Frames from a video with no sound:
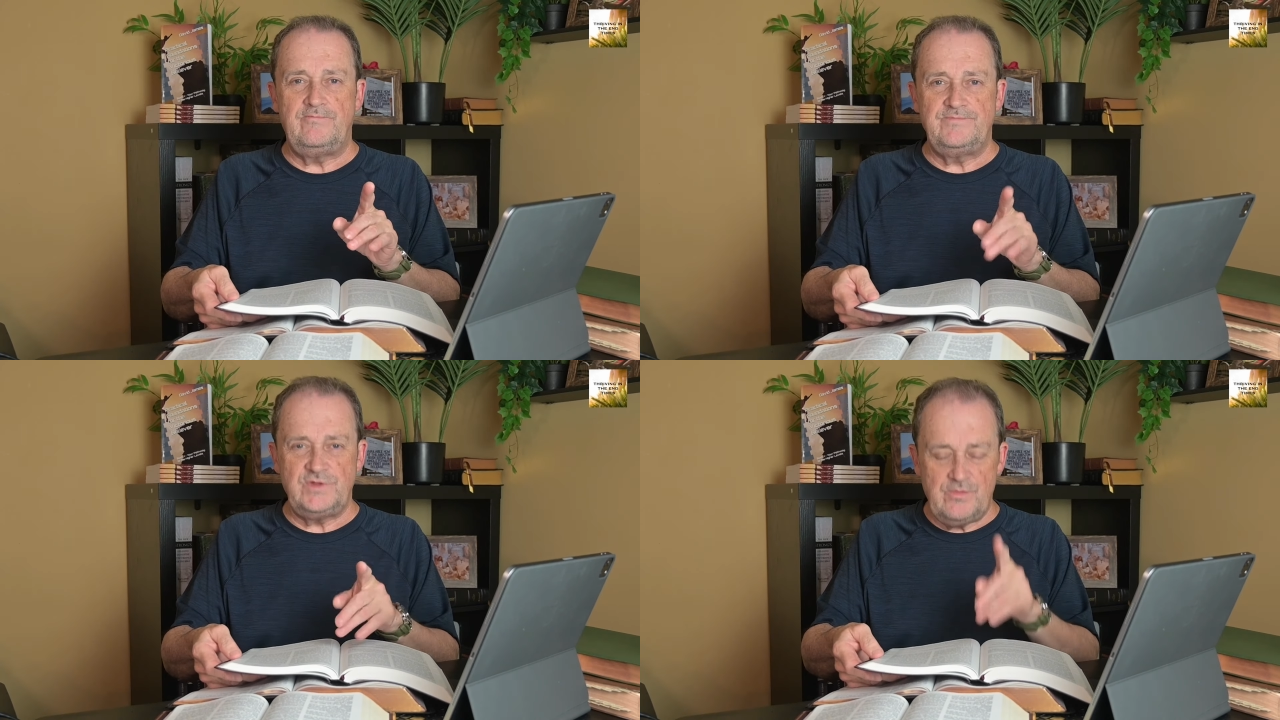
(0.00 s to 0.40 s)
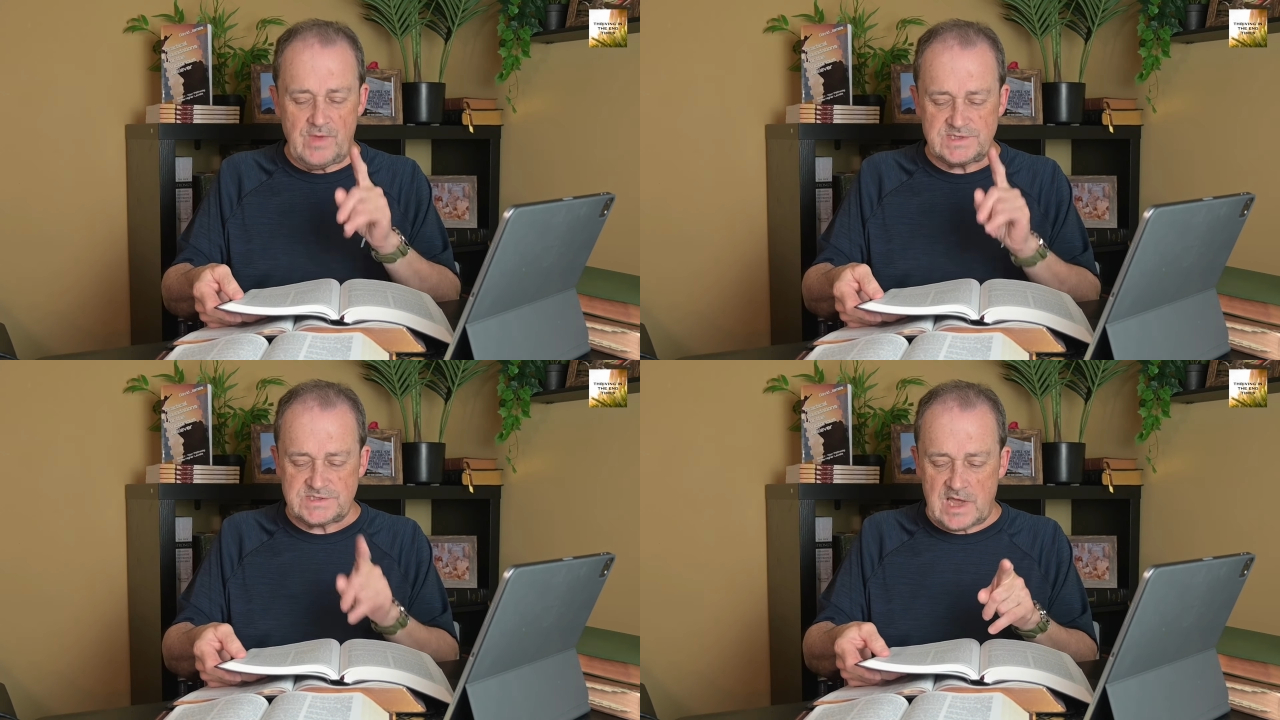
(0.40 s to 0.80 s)
you
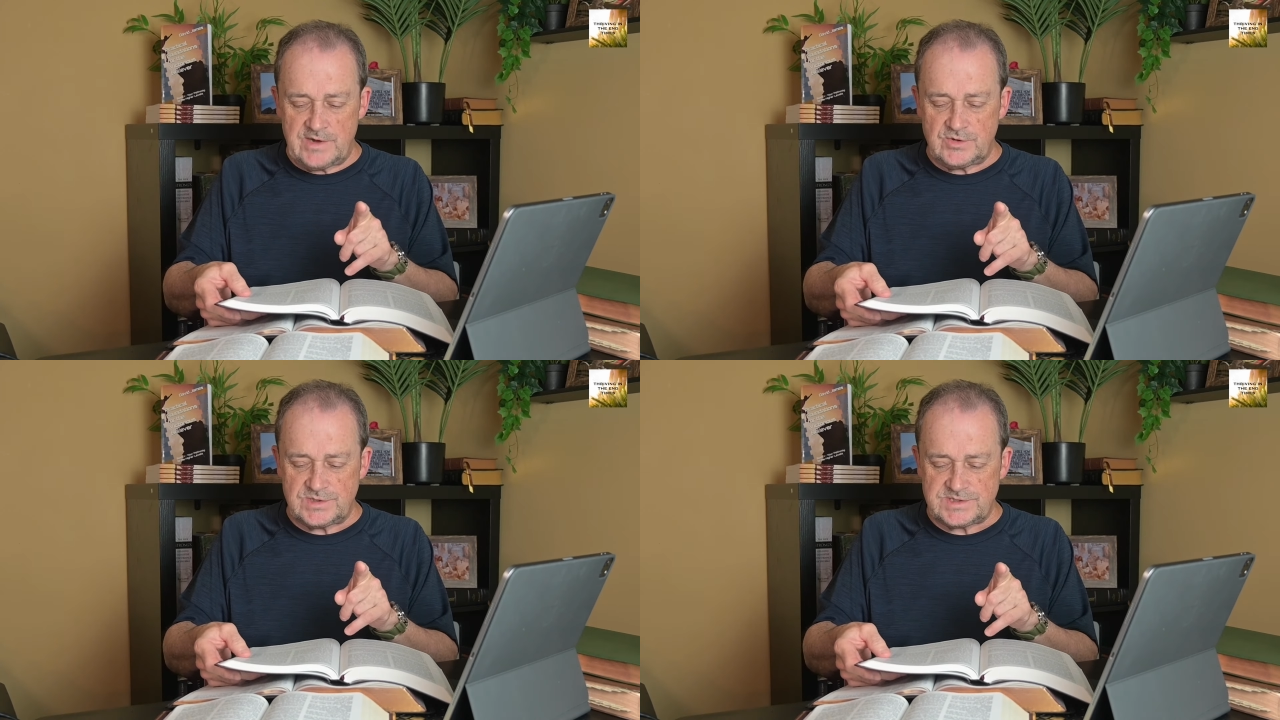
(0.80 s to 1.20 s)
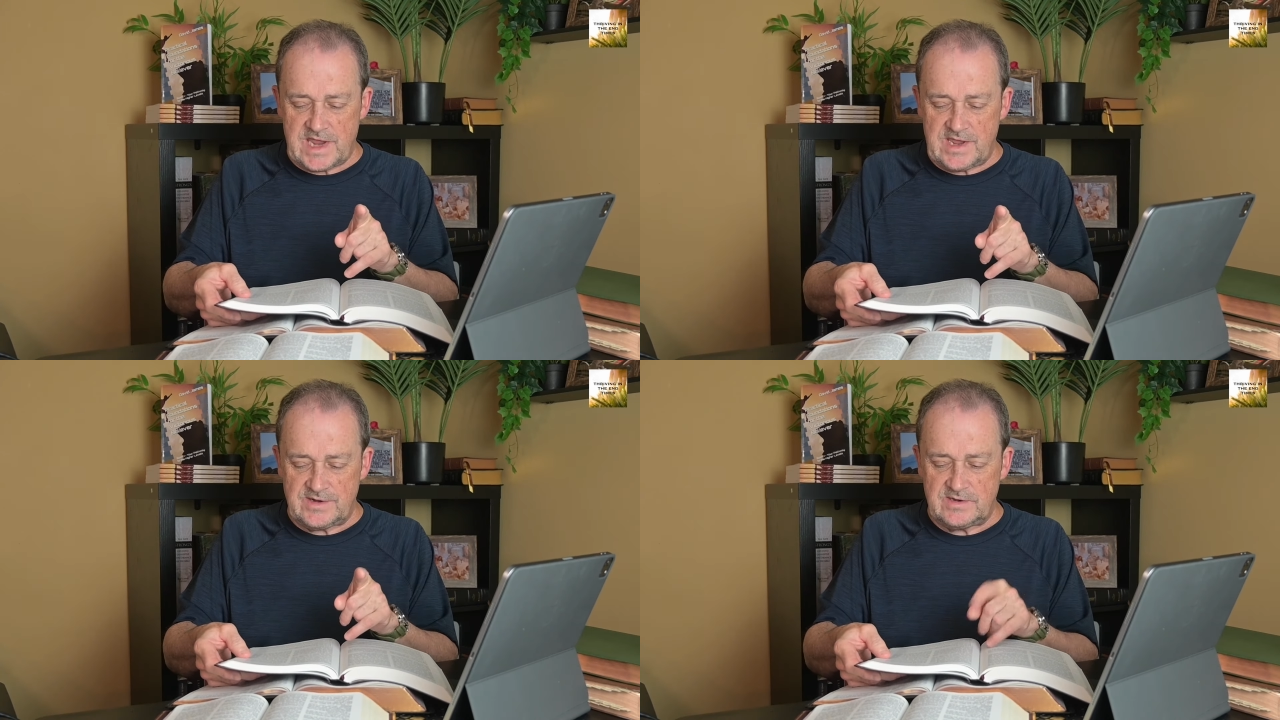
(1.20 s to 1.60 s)
must
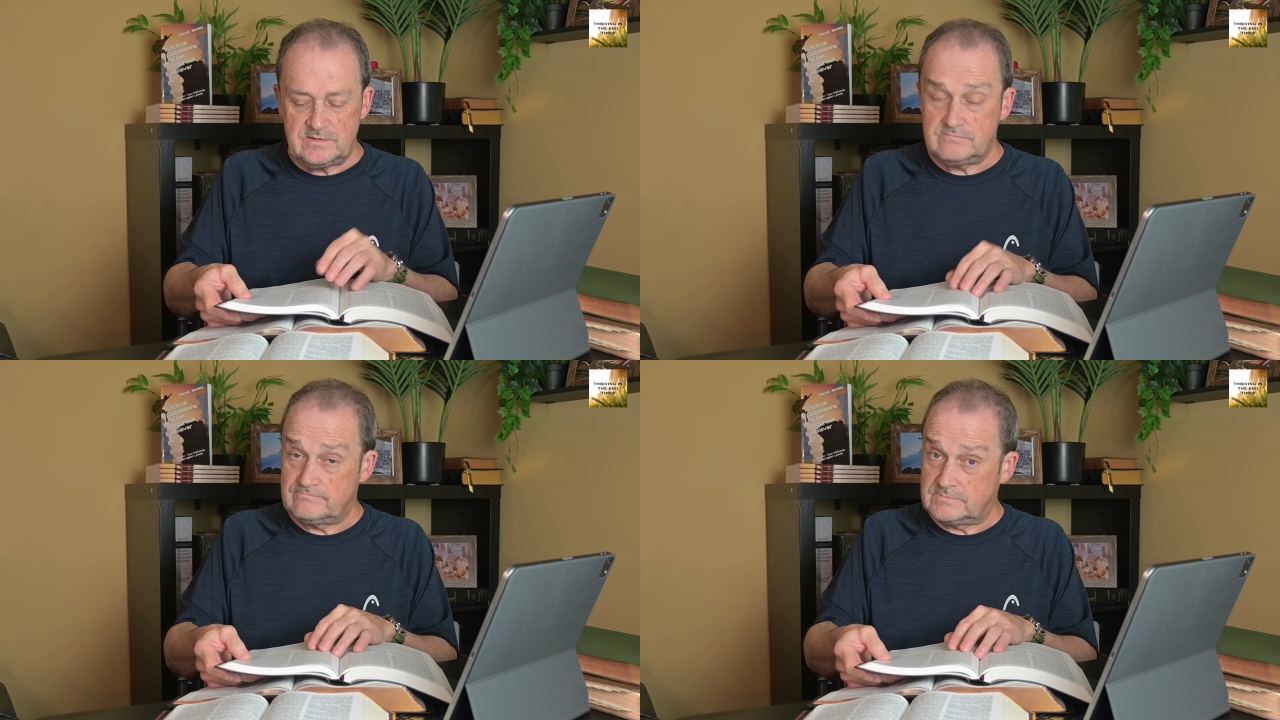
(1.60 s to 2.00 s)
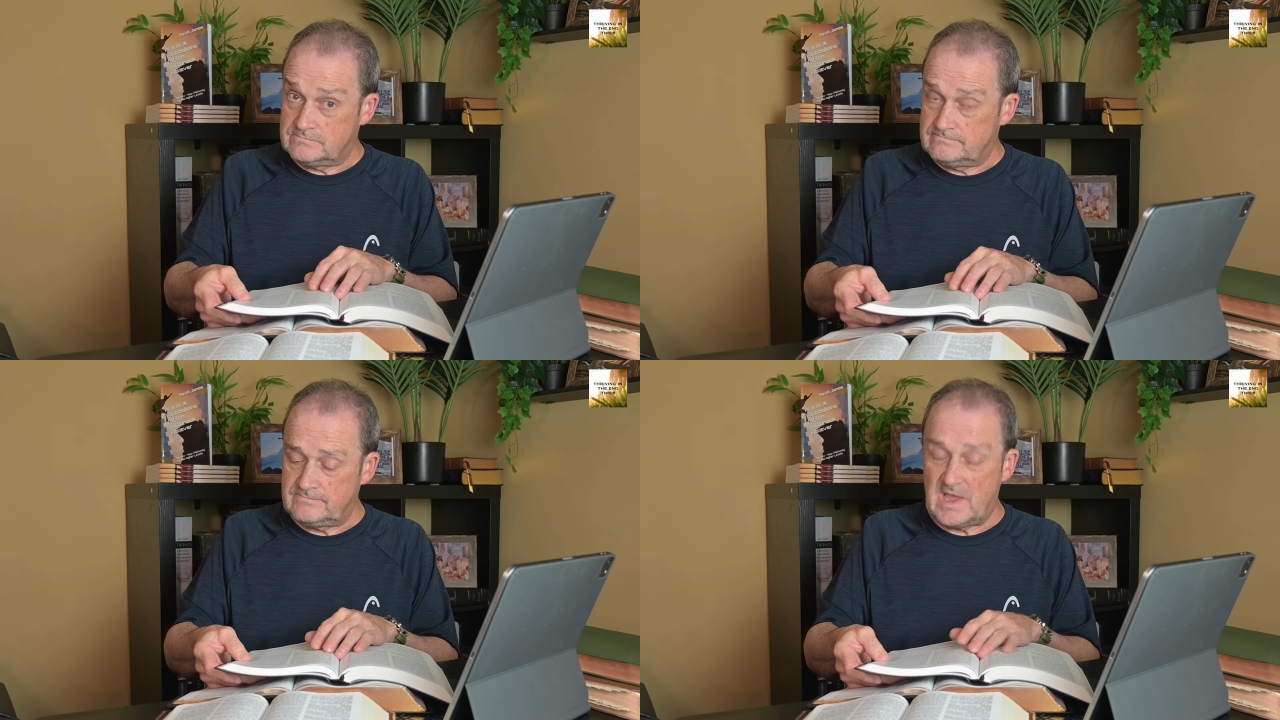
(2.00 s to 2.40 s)
understand,
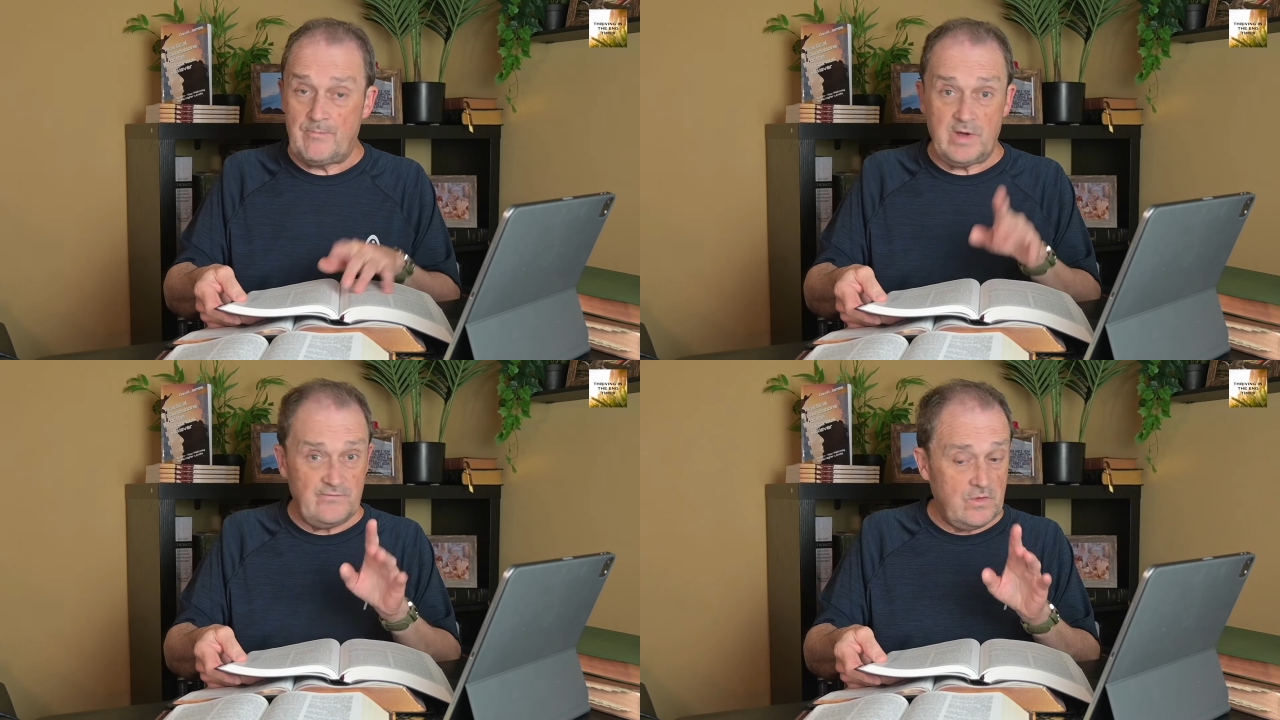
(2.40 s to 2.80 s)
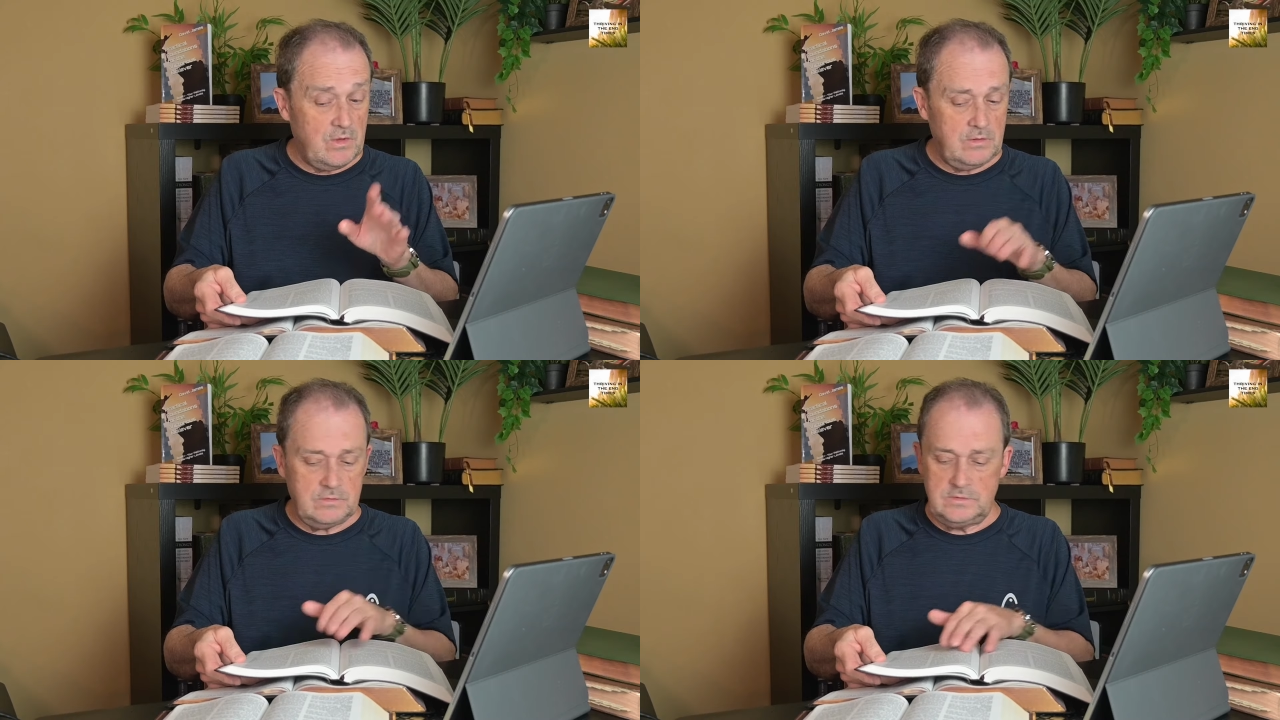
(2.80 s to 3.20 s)
mm, above
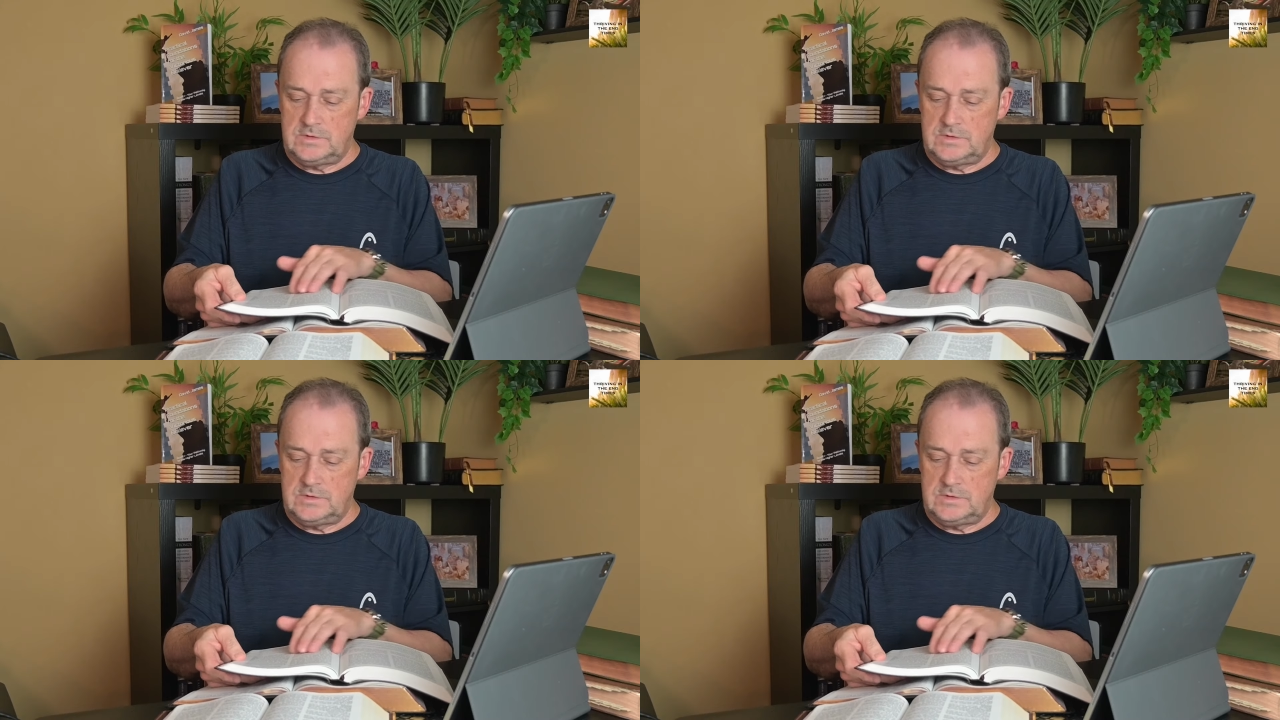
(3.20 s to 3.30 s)
all,